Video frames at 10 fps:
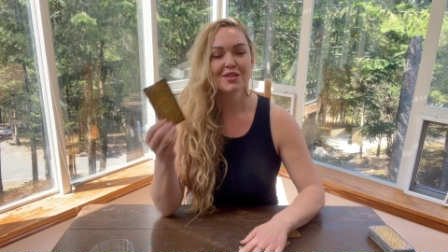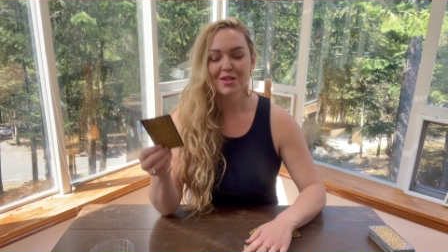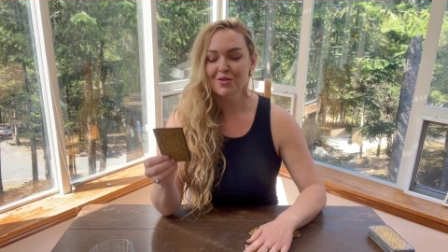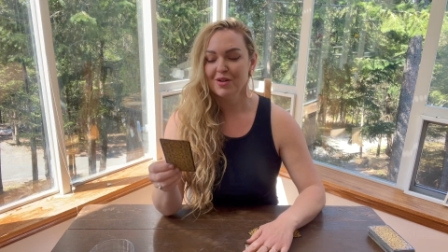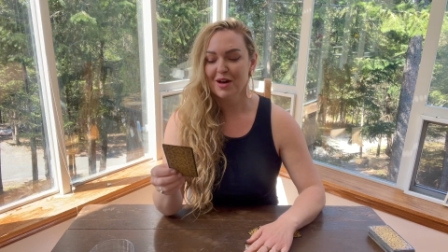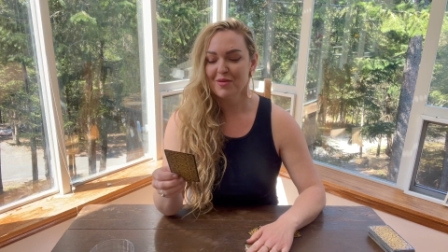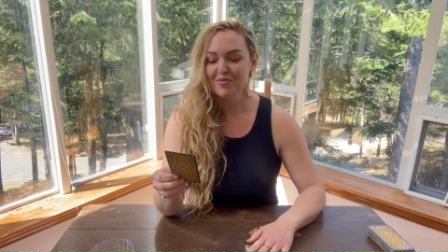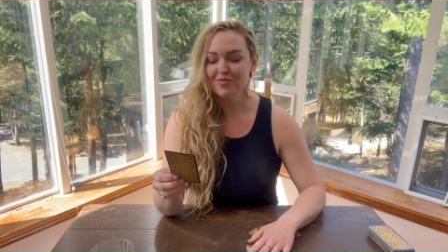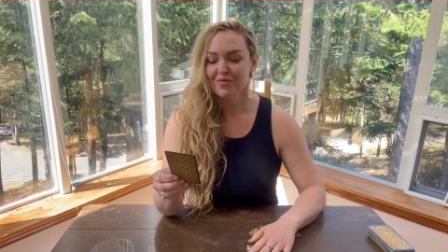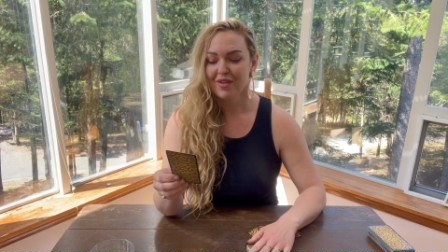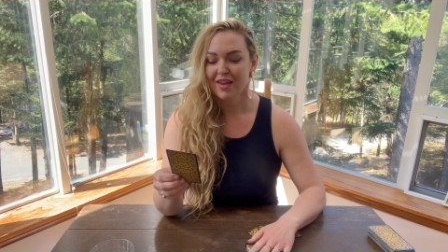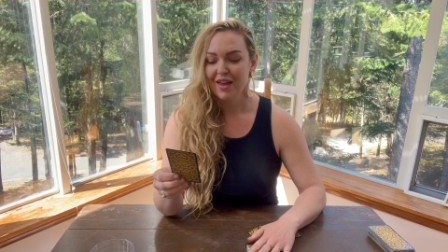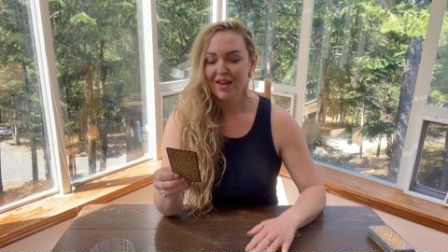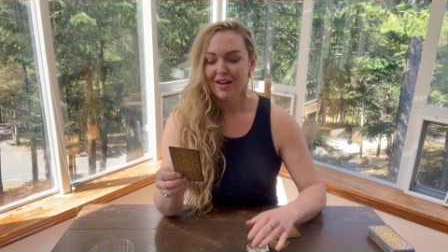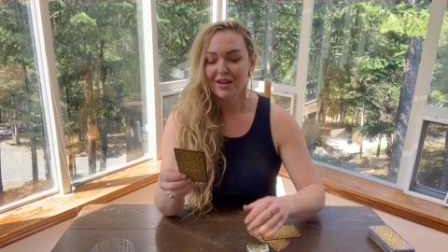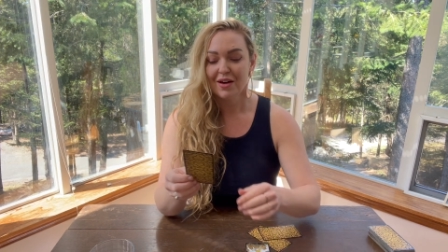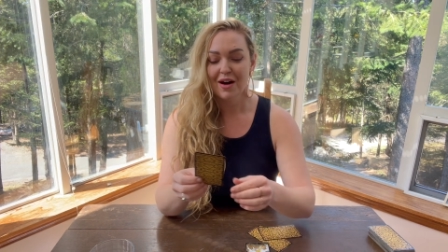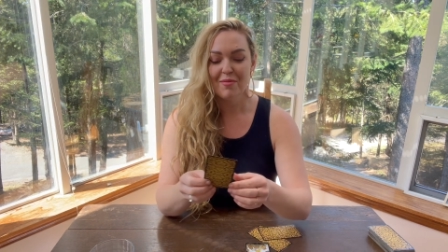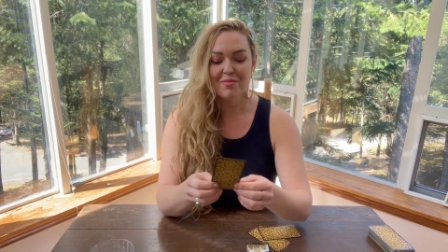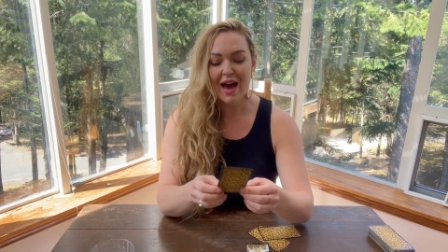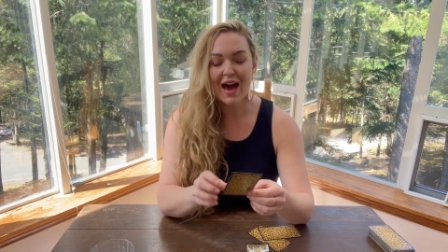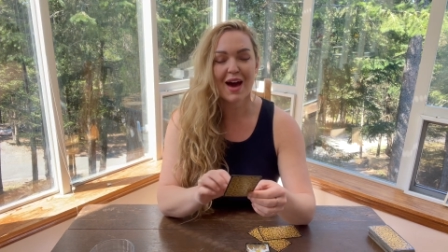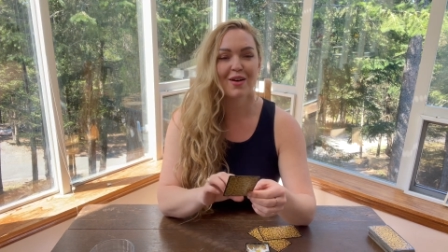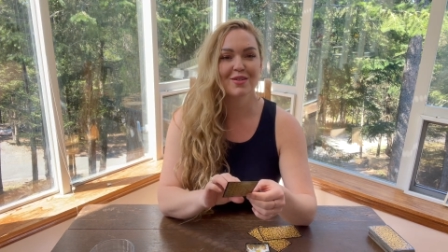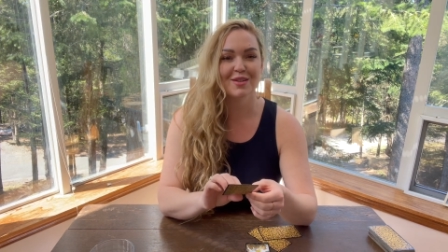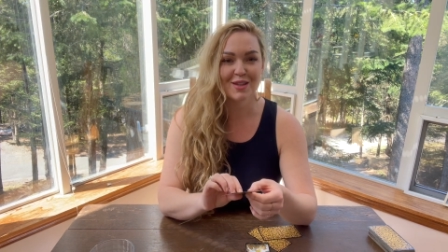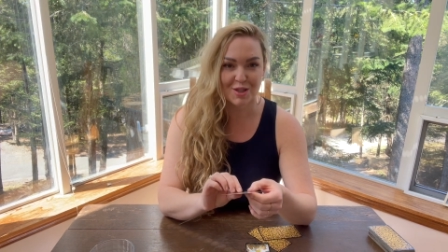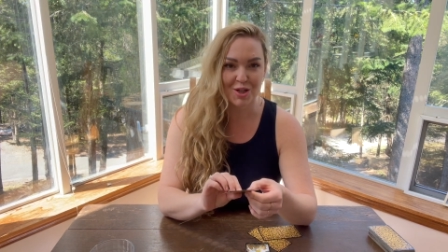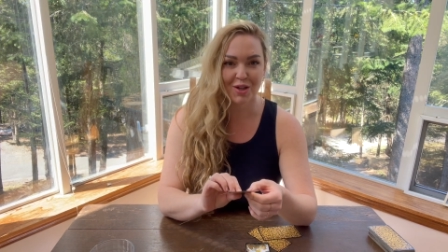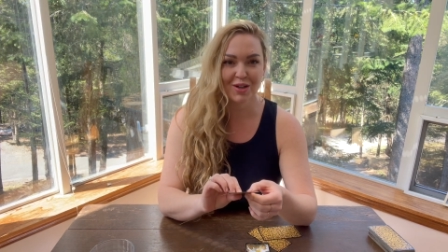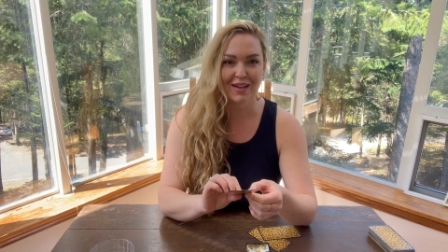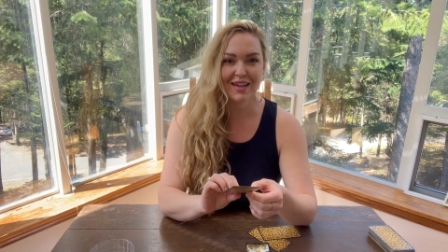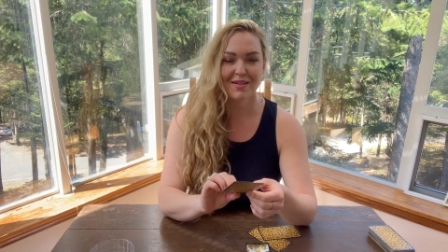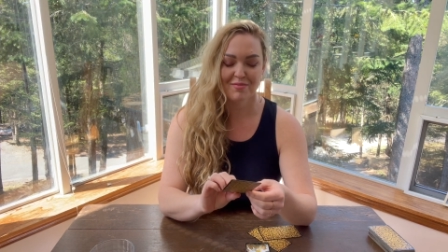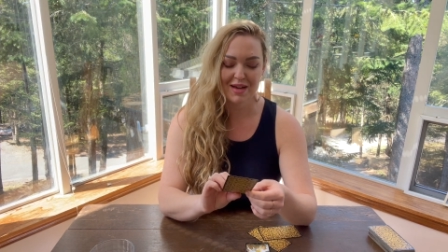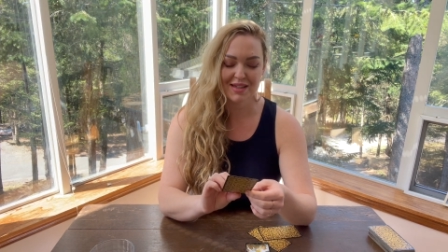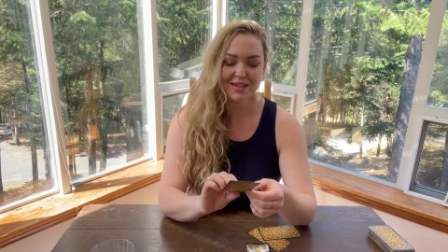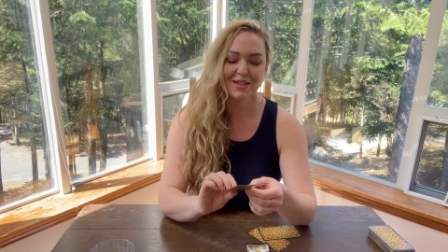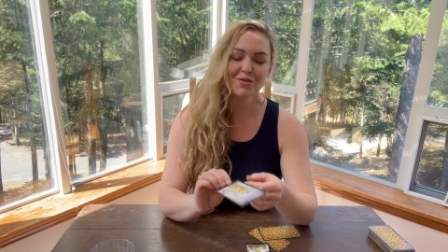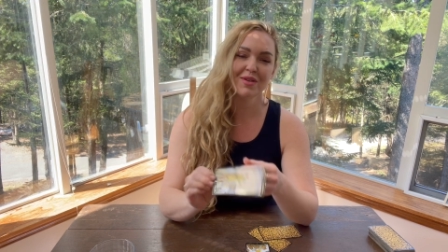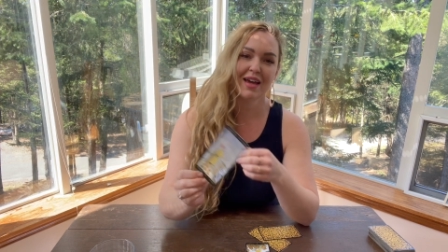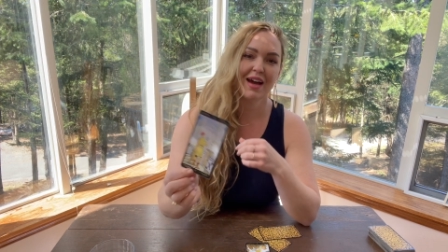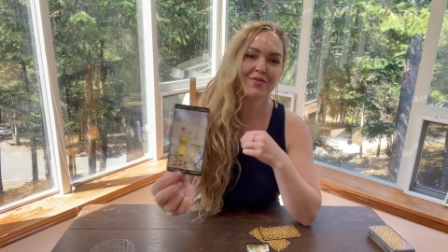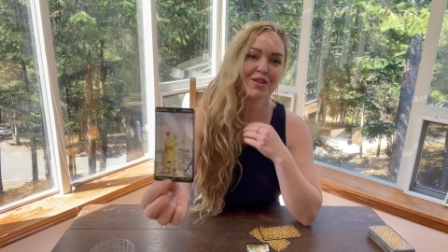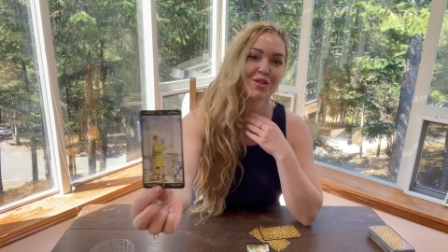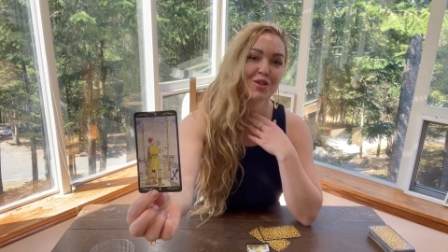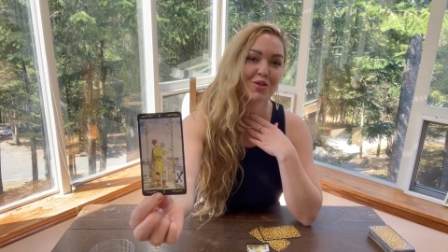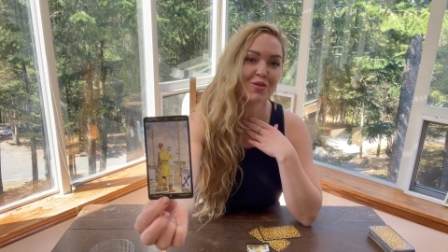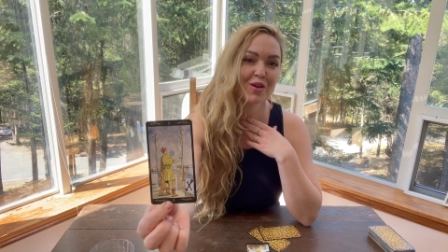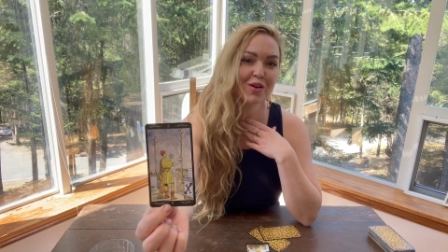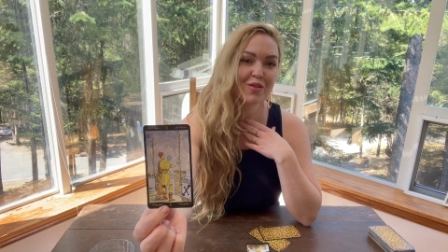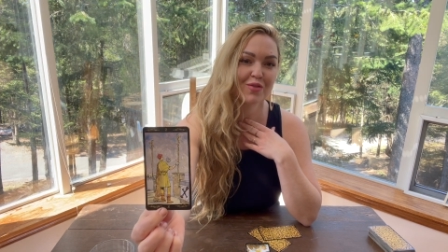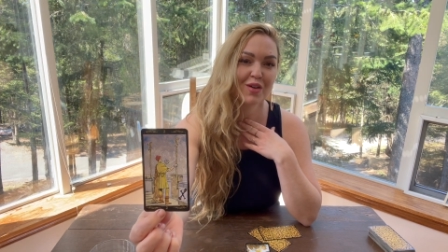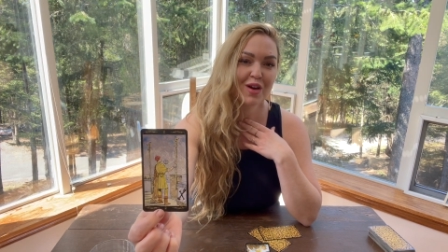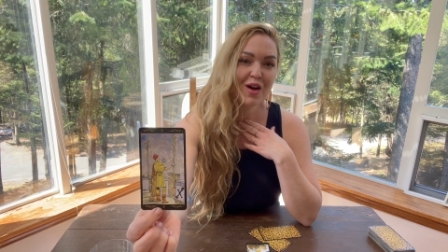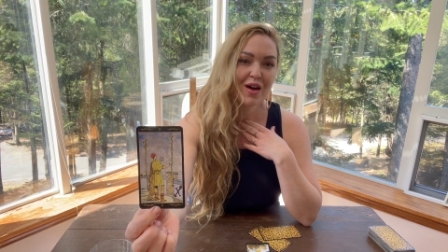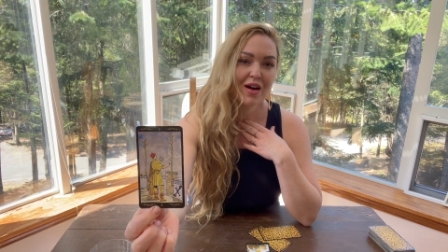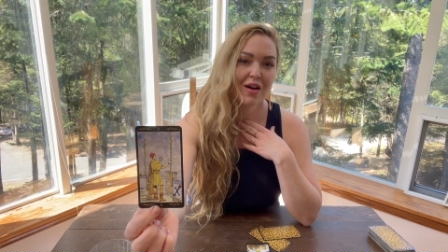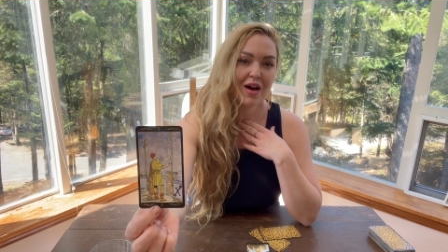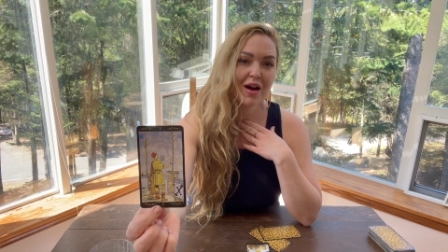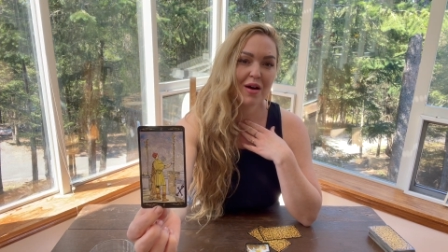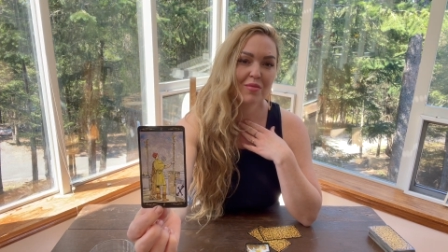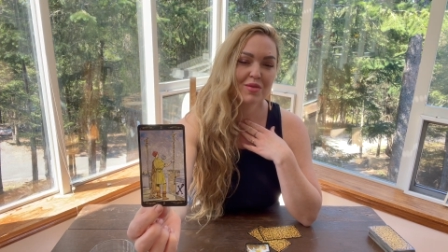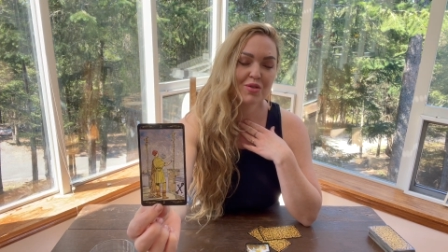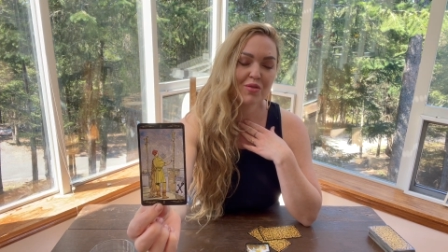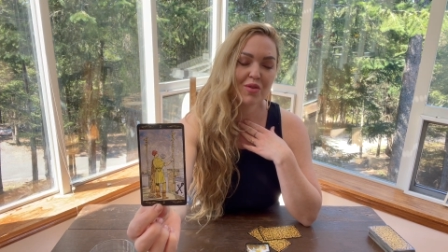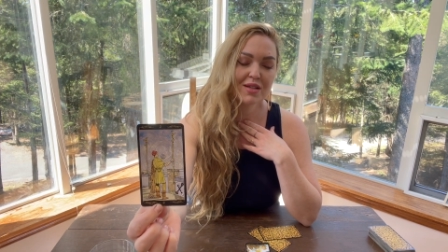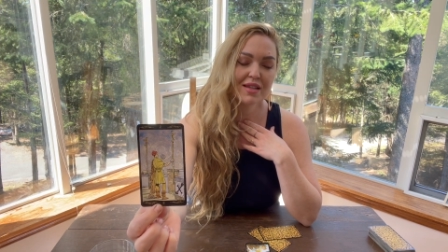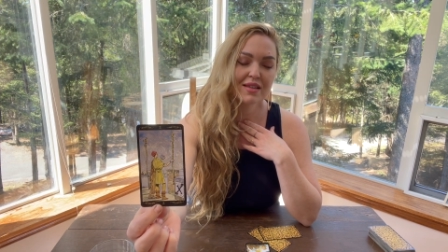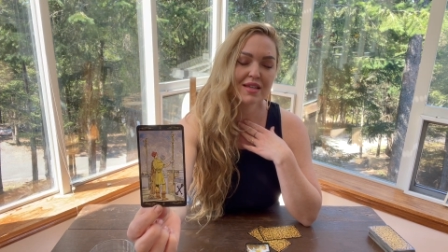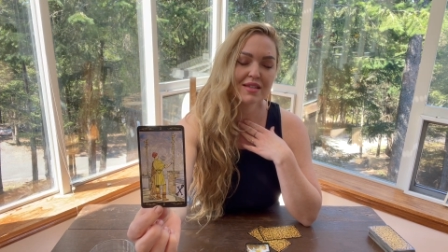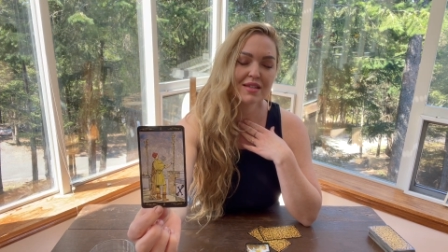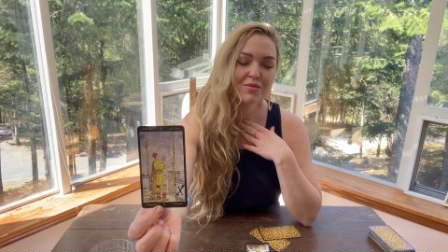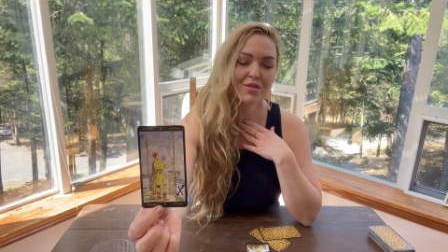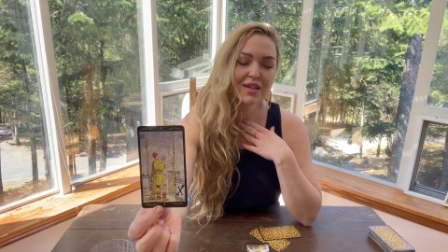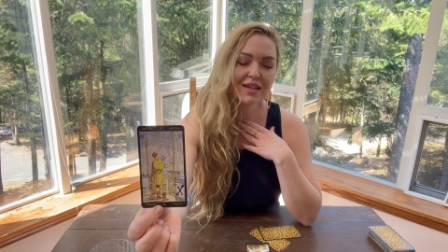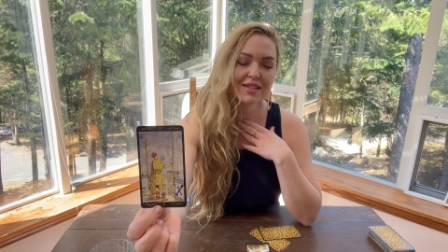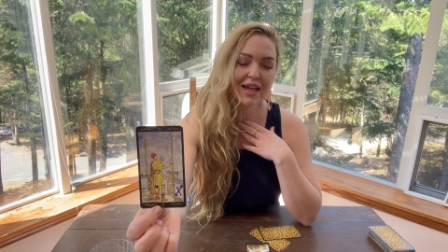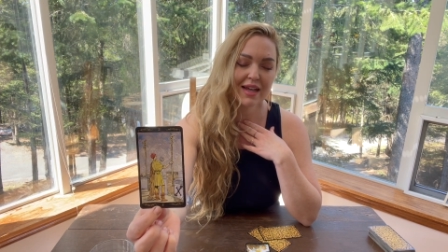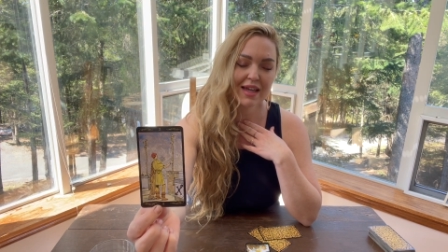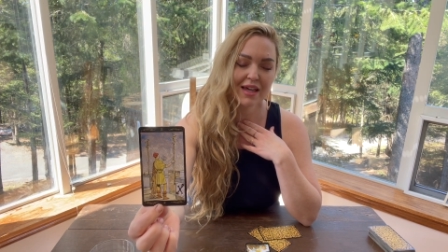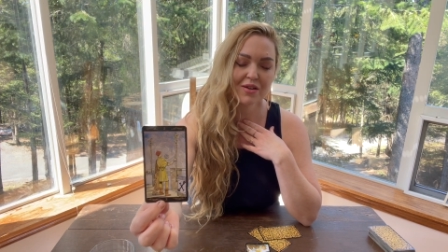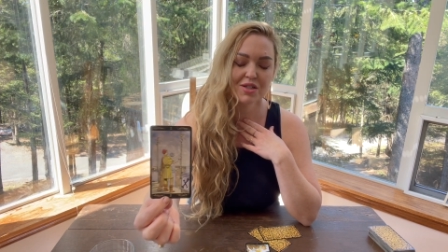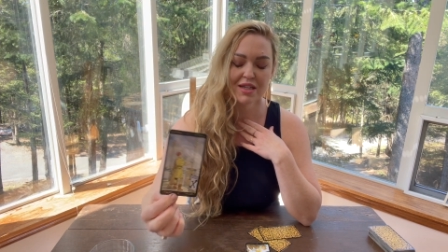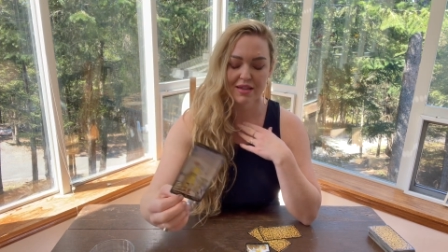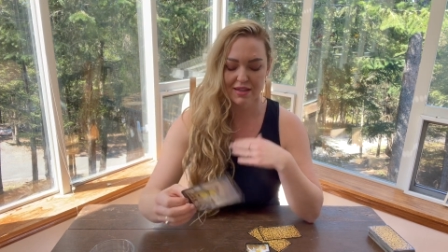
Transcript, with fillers: to um, compound the journey message, we have the two of um, two of wands, and this is really exciting energy.